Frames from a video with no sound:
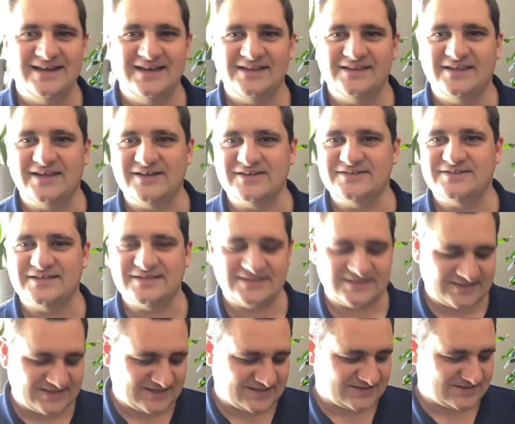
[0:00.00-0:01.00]
tells us
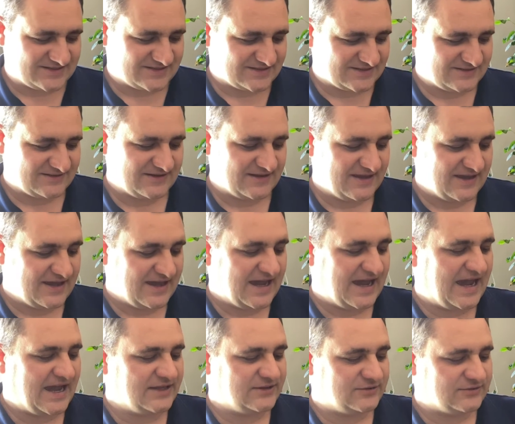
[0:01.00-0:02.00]
this:
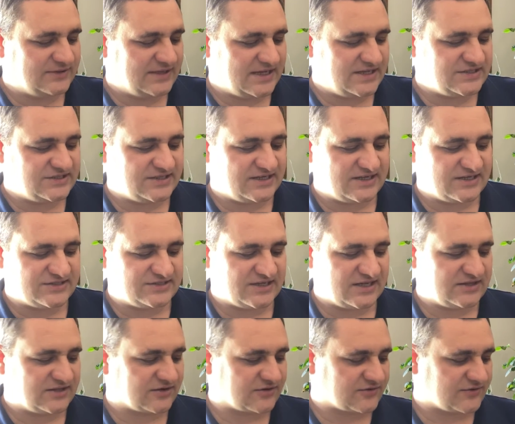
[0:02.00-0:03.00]
I do not set
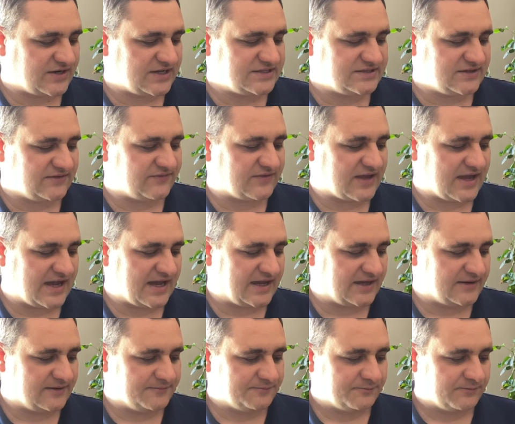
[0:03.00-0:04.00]
aside the grace of
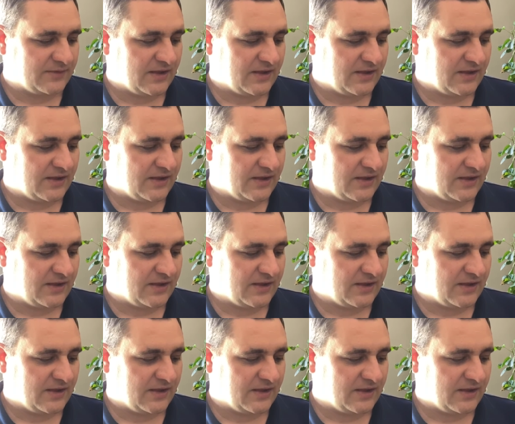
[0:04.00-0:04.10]
God,